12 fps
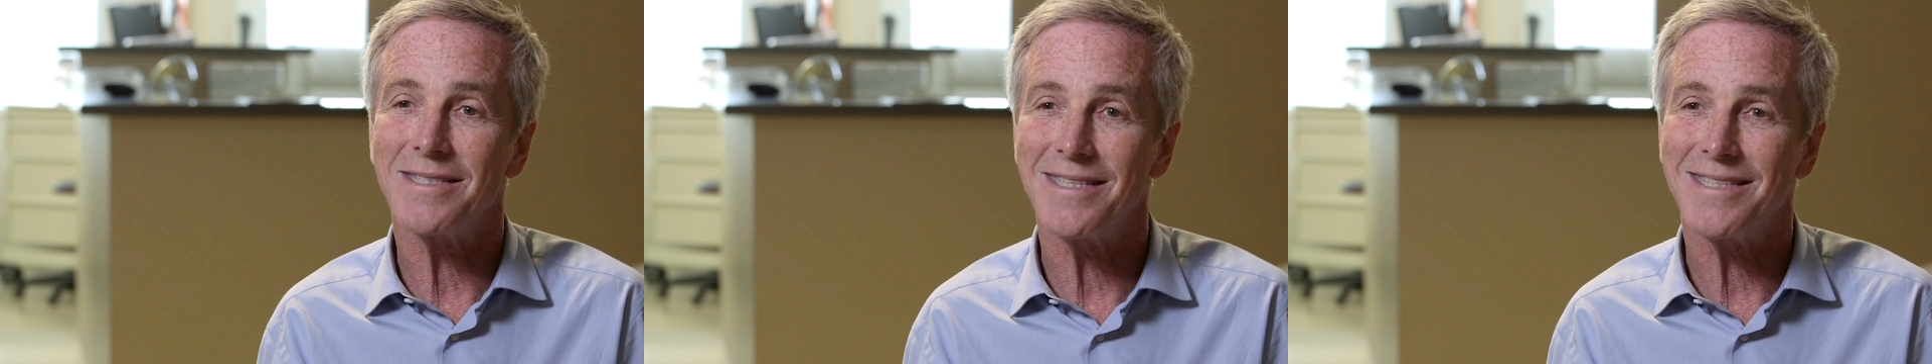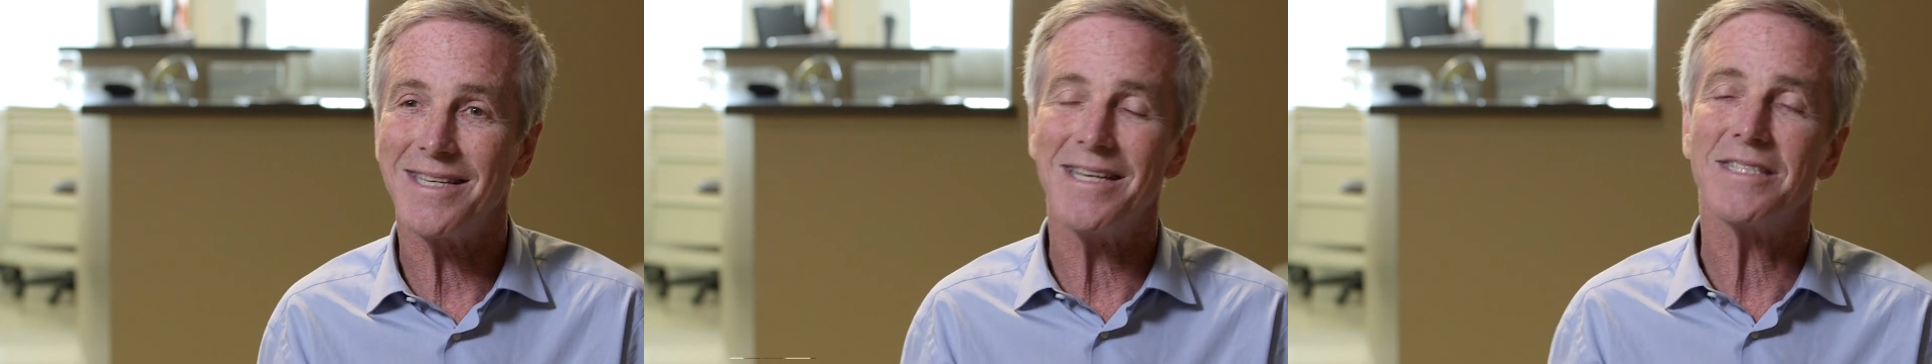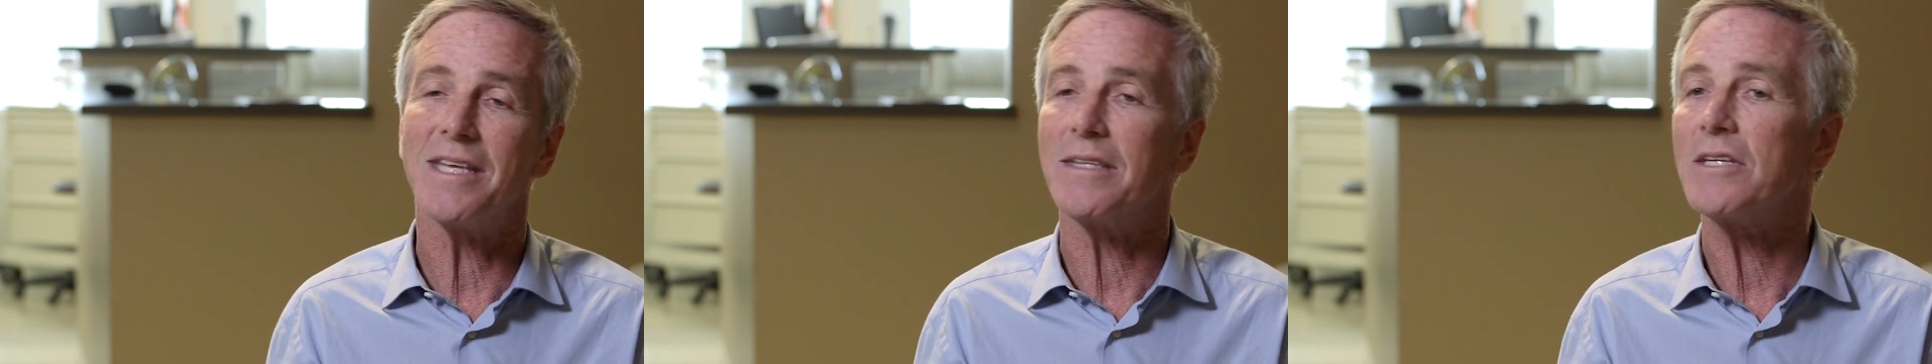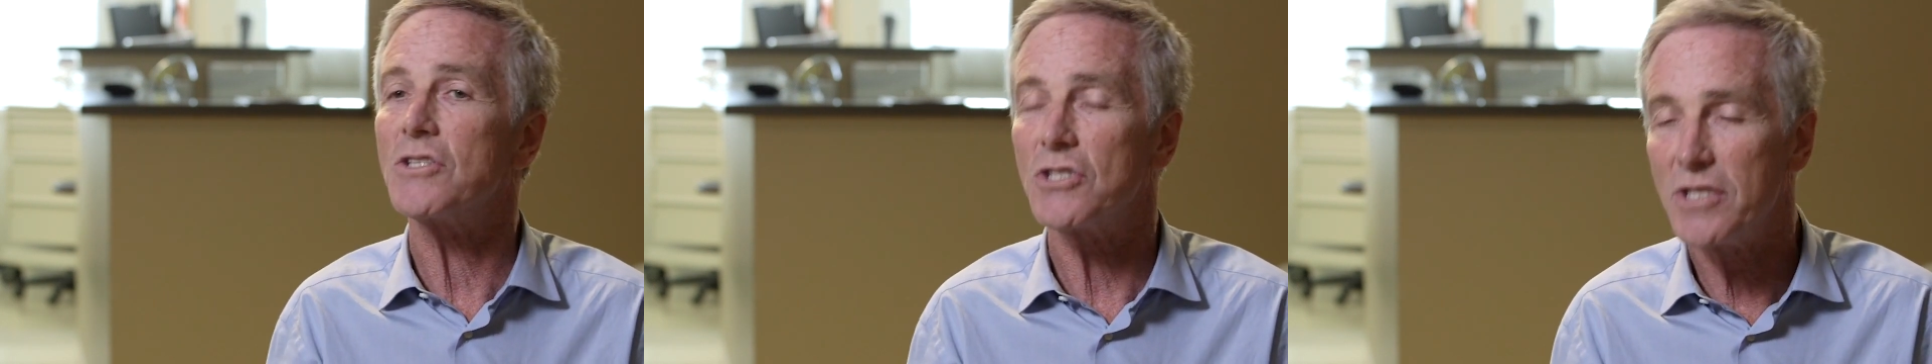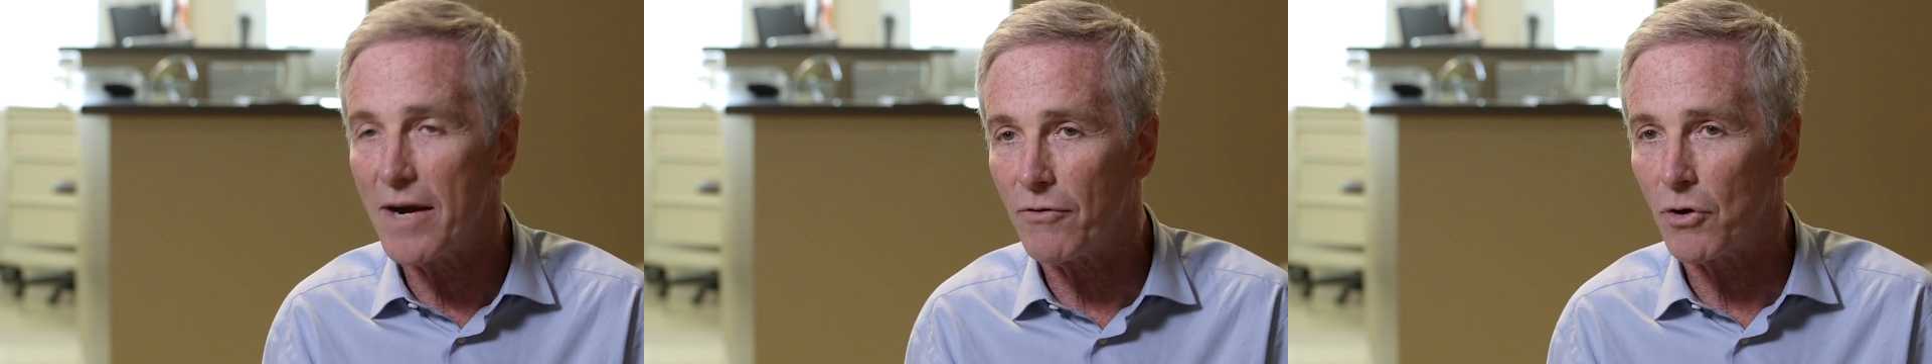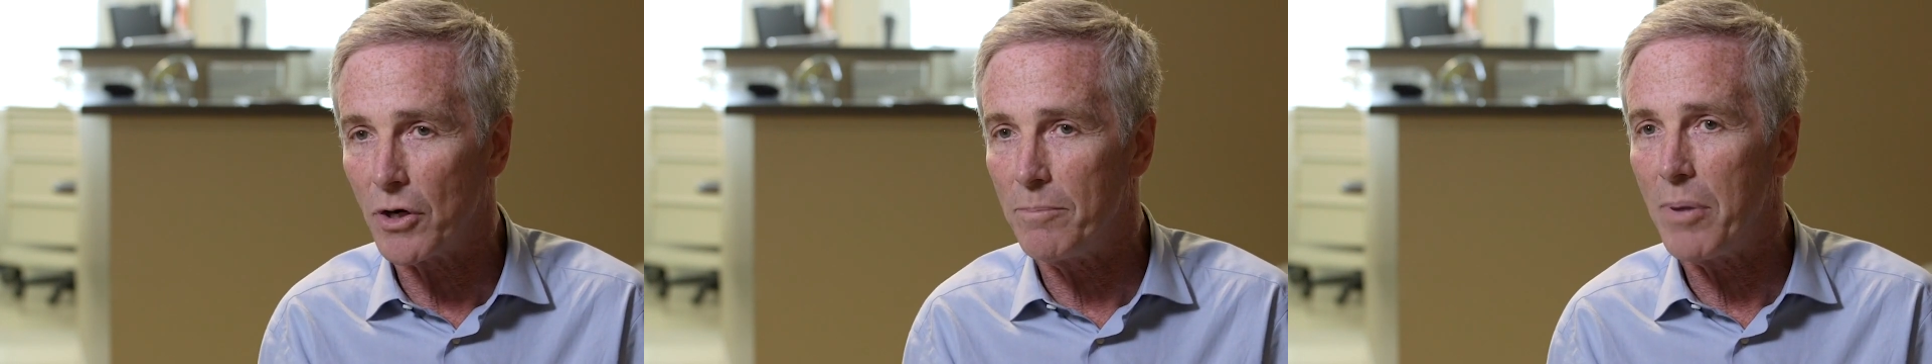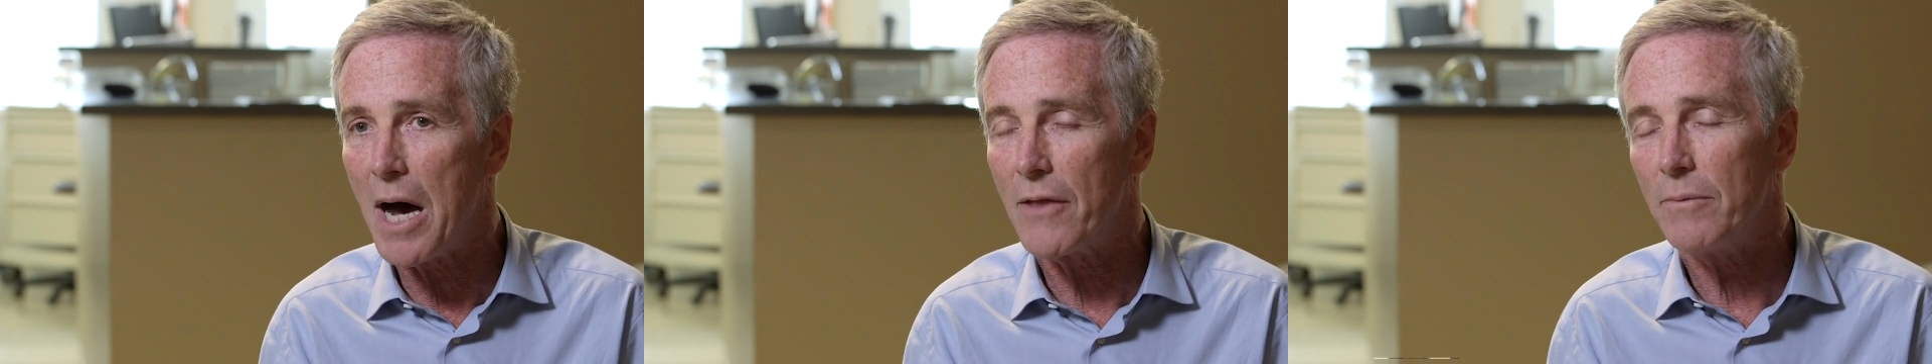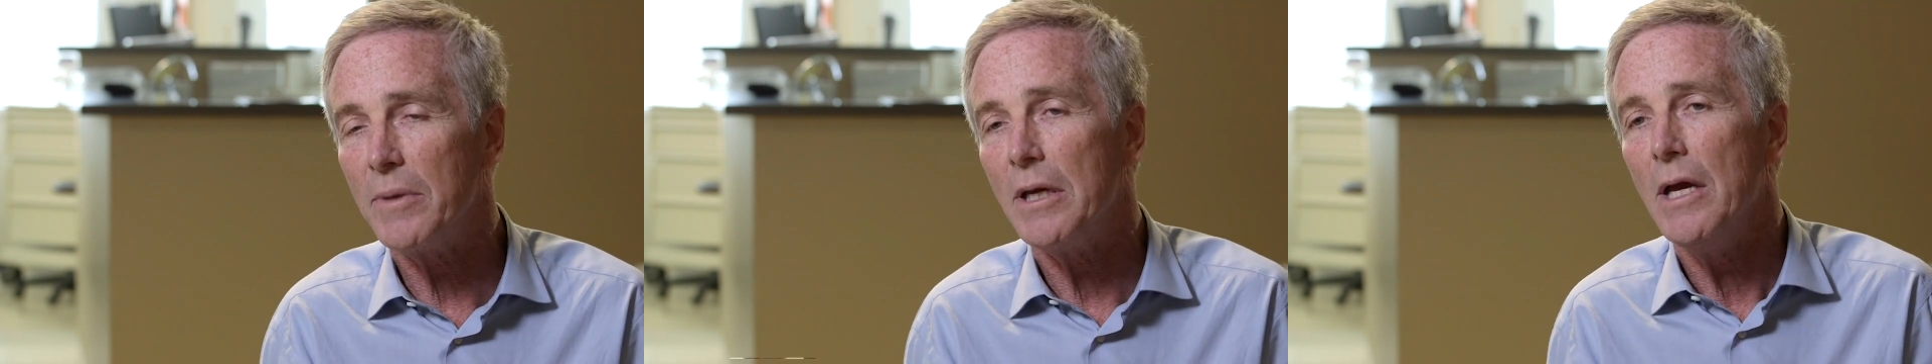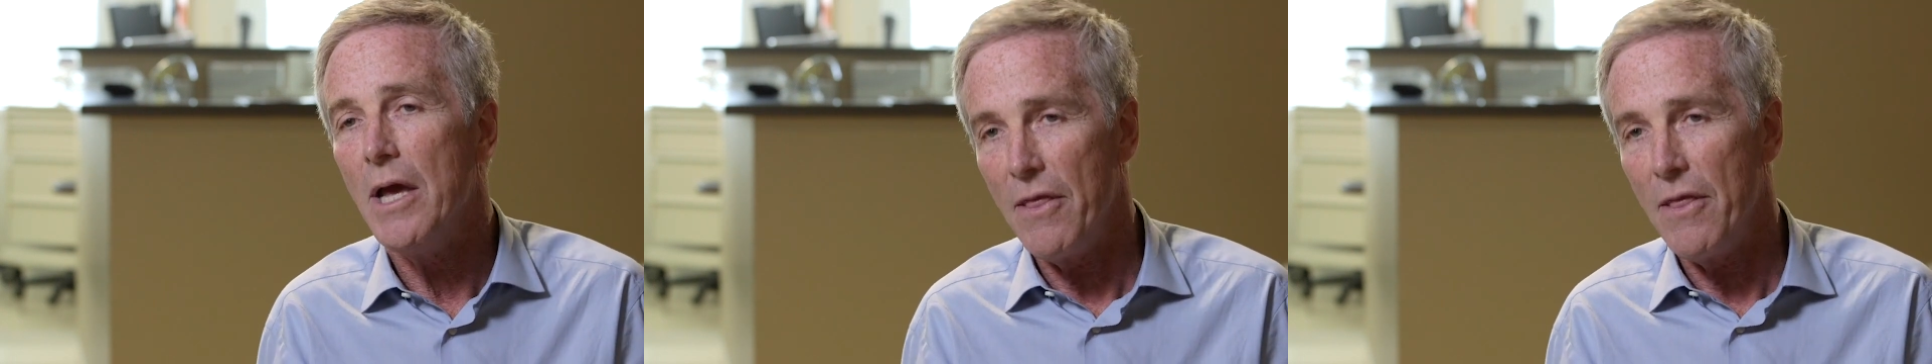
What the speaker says: disease, that this is never going to bother me,